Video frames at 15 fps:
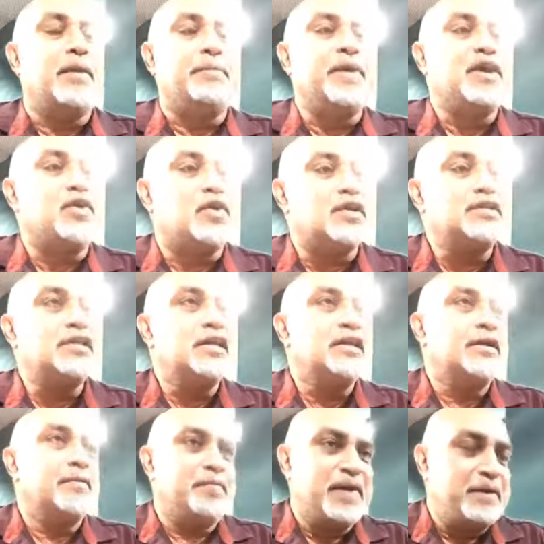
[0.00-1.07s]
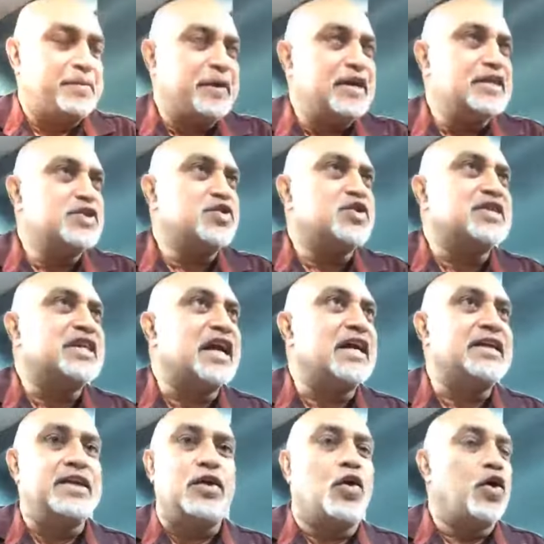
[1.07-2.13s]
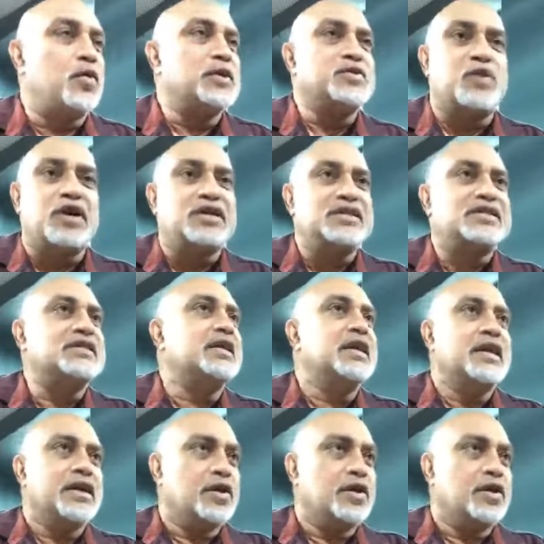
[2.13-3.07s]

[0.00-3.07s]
because people in society always want to, you